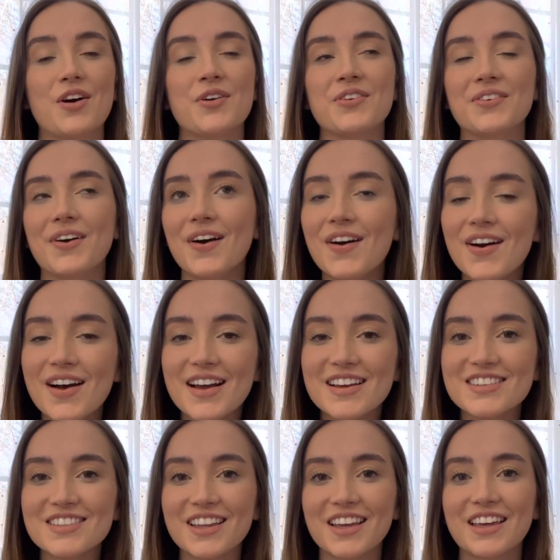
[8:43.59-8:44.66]
oh
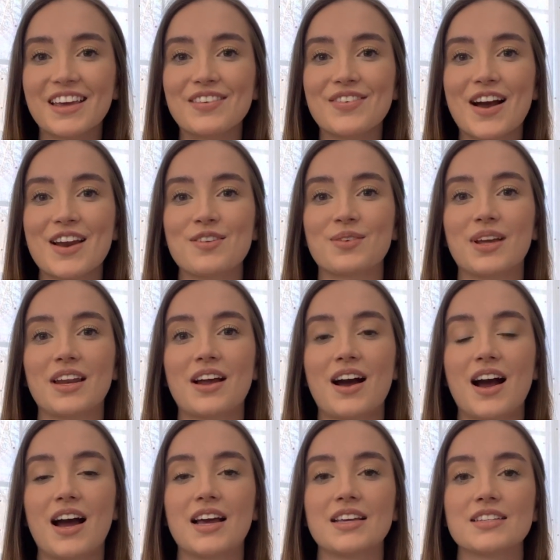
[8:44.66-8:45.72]
gosh, like if I don't get a
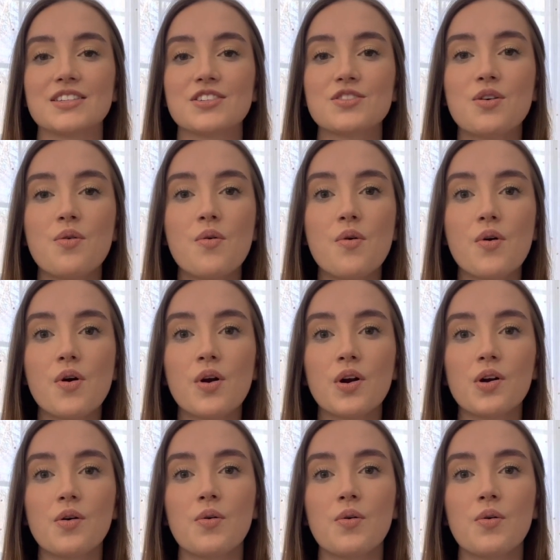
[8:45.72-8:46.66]
high score